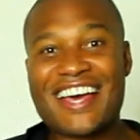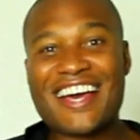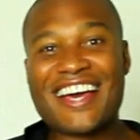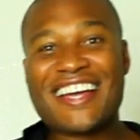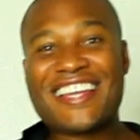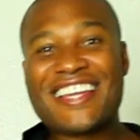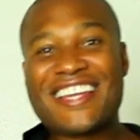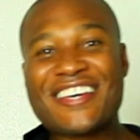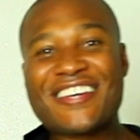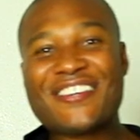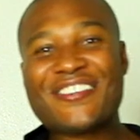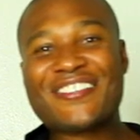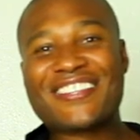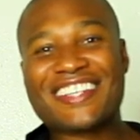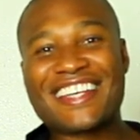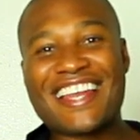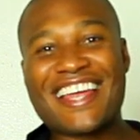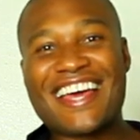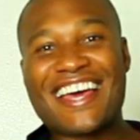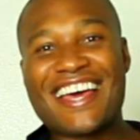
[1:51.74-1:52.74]
Hello,
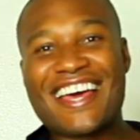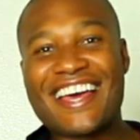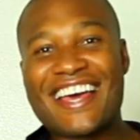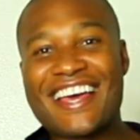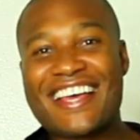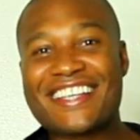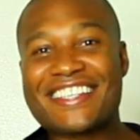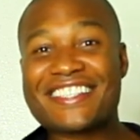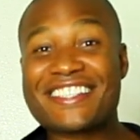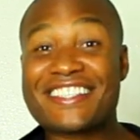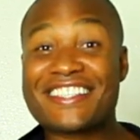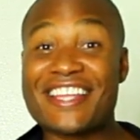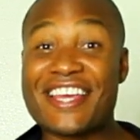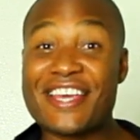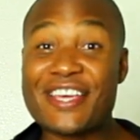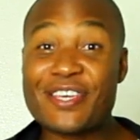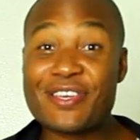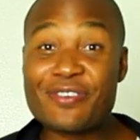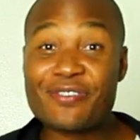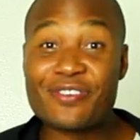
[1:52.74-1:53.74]
class.
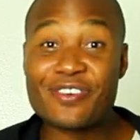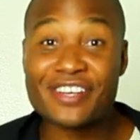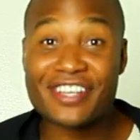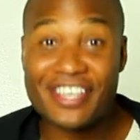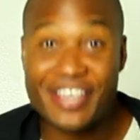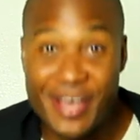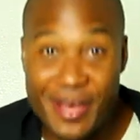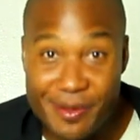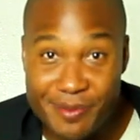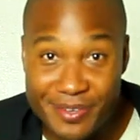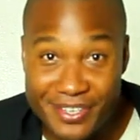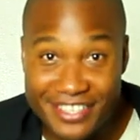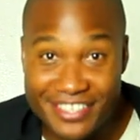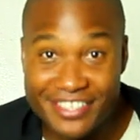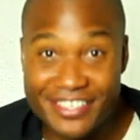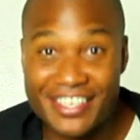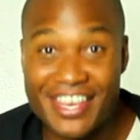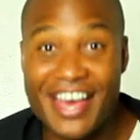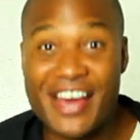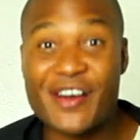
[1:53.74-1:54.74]
Thank you for
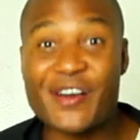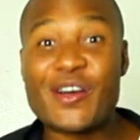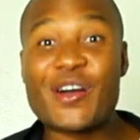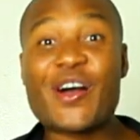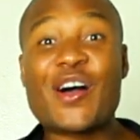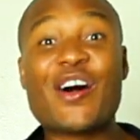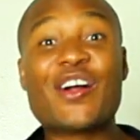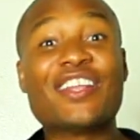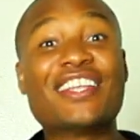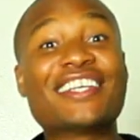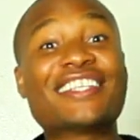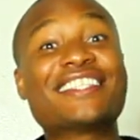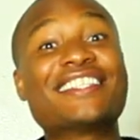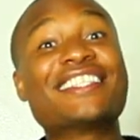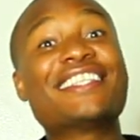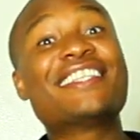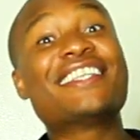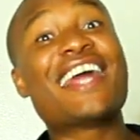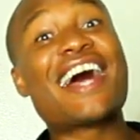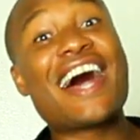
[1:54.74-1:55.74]
coming to
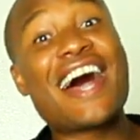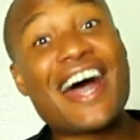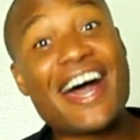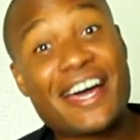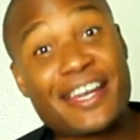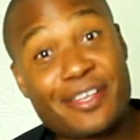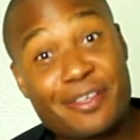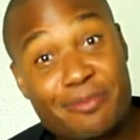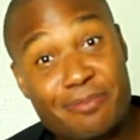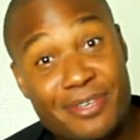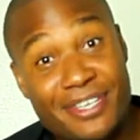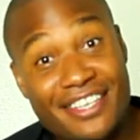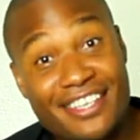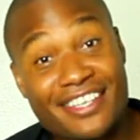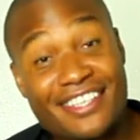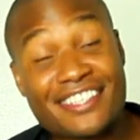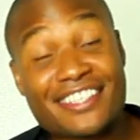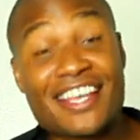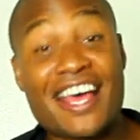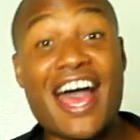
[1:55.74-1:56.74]
Alcoholics
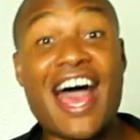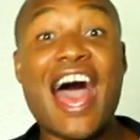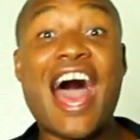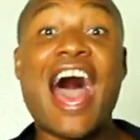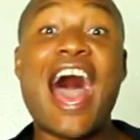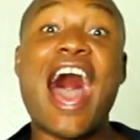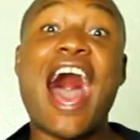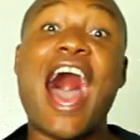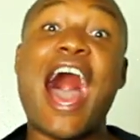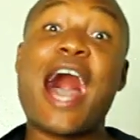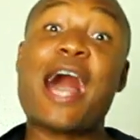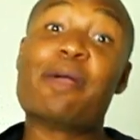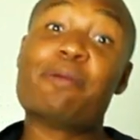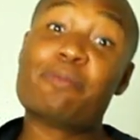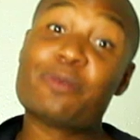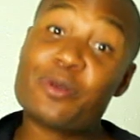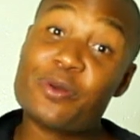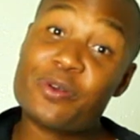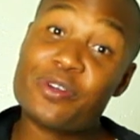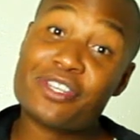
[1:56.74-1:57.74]
Anonymous.
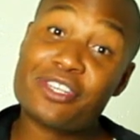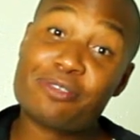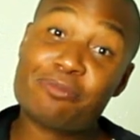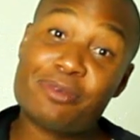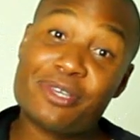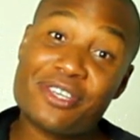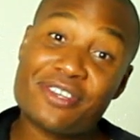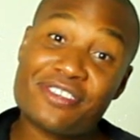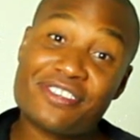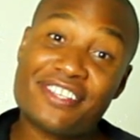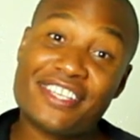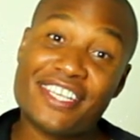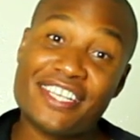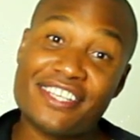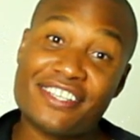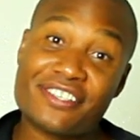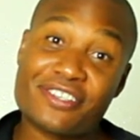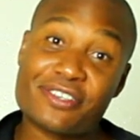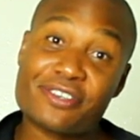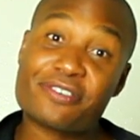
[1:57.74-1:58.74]
I'm going to be your
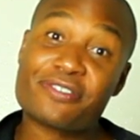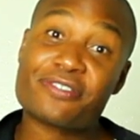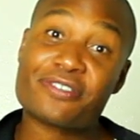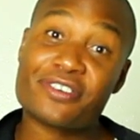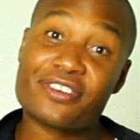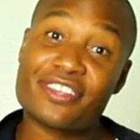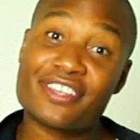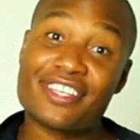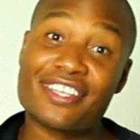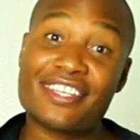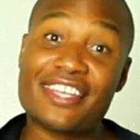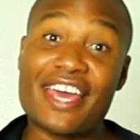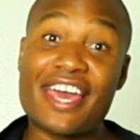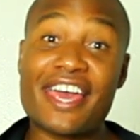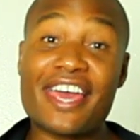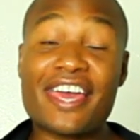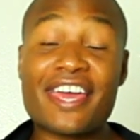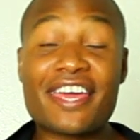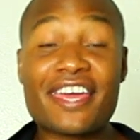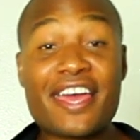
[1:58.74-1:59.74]
teacher for the
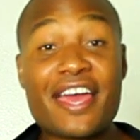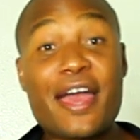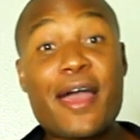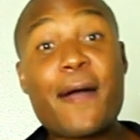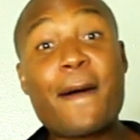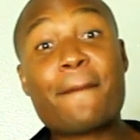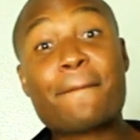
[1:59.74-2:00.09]
day.